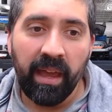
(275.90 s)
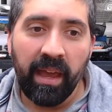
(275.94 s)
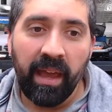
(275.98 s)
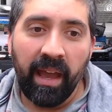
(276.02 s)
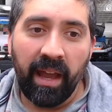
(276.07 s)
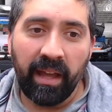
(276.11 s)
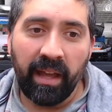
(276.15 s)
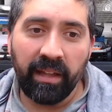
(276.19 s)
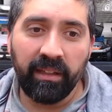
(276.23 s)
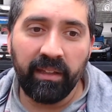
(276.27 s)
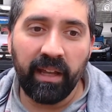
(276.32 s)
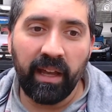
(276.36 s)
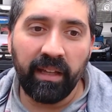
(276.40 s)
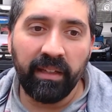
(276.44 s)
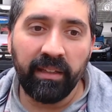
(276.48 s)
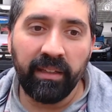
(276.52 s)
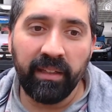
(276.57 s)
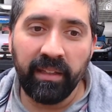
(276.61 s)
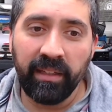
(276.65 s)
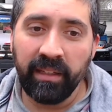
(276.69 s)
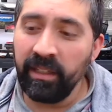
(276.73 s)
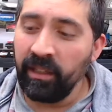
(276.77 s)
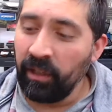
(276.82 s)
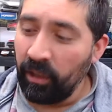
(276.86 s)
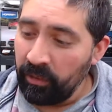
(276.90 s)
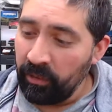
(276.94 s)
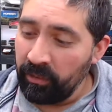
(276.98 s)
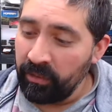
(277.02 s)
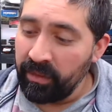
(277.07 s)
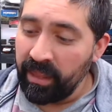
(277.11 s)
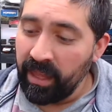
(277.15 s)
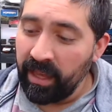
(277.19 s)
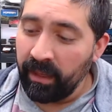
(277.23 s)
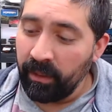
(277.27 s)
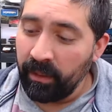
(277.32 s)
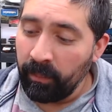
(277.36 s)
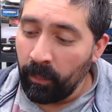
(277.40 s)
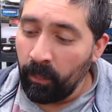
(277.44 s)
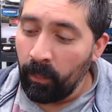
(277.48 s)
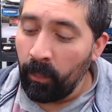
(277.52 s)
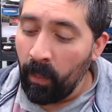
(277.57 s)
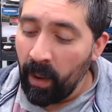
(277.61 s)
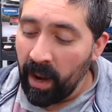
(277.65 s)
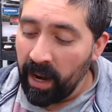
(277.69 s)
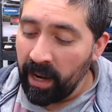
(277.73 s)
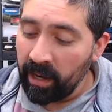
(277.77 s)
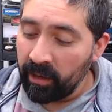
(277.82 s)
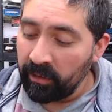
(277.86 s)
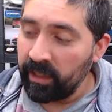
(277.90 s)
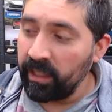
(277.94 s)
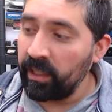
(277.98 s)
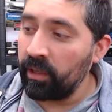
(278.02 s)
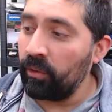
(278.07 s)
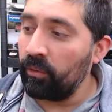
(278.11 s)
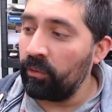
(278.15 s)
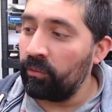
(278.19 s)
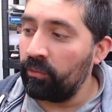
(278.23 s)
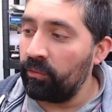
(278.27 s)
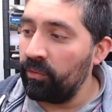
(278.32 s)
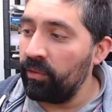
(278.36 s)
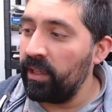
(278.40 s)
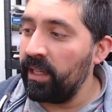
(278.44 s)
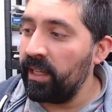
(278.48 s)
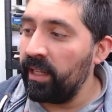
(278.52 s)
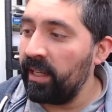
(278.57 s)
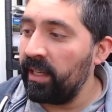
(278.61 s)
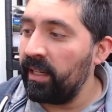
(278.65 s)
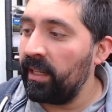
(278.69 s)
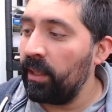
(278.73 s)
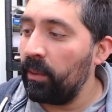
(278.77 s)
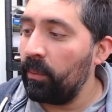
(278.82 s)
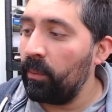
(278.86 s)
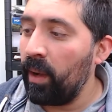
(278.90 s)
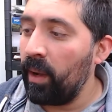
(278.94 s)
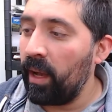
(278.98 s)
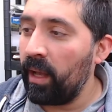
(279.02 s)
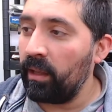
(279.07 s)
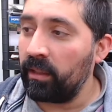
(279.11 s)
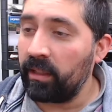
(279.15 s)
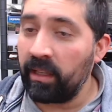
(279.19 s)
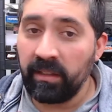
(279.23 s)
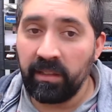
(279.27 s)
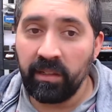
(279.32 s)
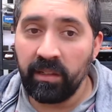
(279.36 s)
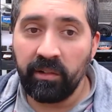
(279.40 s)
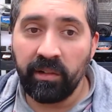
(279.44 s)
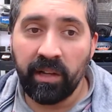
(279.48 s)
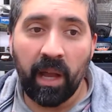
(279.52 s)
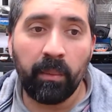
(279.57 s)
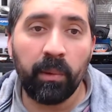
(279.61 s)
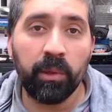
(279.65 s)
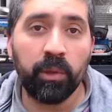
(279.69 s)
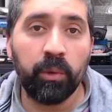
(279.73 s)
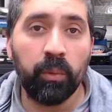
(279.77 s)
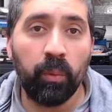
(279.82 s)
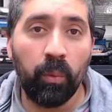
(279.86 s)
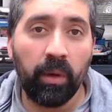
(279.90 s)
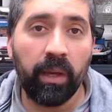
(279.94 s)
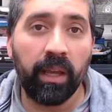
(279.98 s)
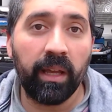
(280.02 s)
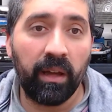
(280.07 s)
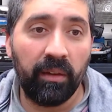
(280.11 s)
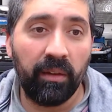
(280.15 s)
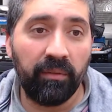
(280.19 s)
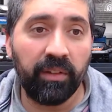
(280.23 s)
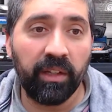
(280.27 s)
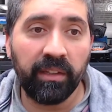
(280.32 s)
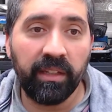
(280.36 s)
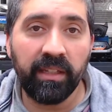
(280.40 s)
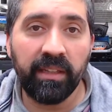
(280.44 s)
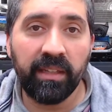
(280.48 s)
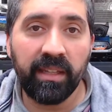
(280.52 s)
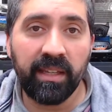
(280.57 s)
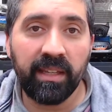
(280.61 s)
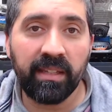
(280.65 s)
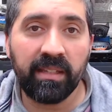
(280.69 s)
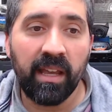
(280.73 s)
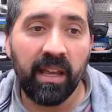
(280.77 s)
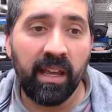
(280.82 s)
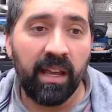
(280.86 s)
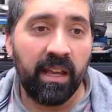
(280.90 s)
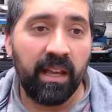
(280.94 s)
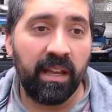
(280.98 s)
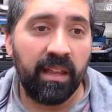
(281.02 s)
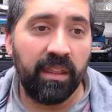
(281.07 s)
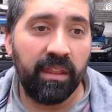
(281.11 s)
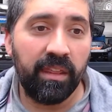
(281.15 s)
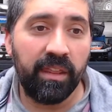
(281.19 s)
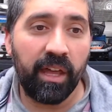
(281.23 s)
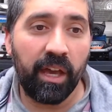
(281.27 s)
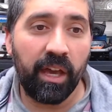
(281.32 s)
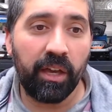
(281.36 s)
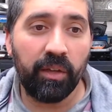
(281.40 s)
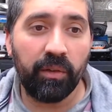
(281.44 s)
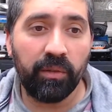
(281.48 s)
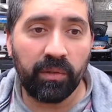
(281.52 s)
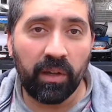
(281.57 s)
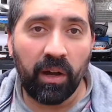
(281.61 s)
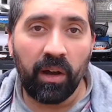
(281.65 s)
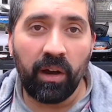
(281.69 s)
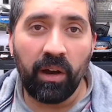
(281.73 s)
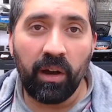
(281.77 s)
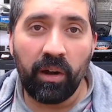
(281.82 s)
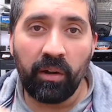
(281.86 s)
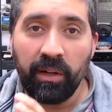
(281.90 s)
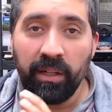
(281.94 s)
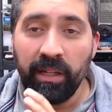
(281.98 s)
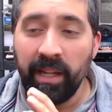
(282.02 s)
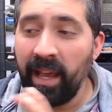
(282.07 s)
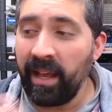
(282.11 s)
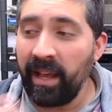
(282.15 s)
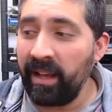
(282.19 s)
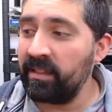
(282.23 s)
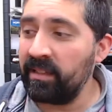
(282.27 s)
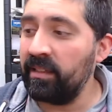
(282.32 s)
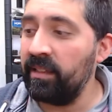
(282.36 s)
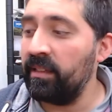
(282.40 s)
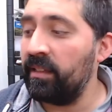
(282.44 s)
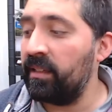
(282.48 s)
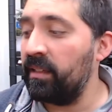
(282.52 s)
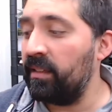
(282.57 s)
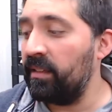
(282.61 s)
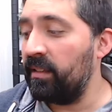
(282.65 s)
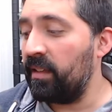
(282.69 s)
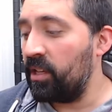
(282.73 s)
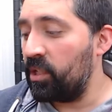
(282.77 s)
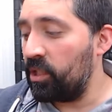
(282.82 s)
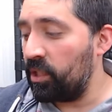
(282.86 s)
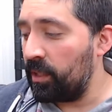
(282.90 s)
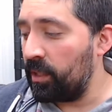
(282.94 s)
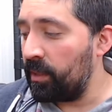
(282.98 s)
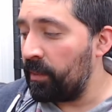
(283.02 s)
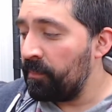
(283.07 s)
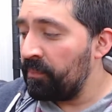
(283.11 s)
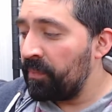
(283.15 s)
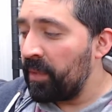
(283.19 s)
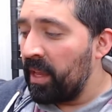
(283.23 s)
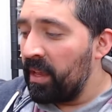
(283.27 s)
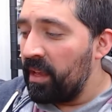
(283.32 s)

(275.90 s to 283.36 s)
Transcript: and they're wearing really well considering how much walking I've done in these. Those are in excellent condition.